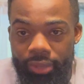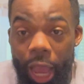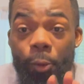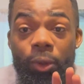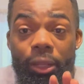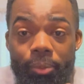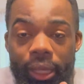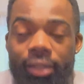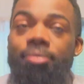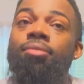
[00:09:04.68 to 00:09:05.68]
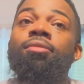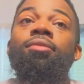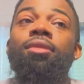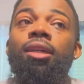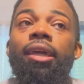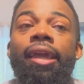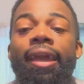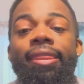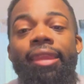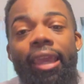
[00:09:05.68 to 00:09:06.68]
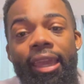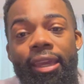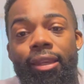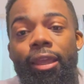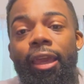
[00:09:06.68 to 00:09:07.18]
I will admit. And then,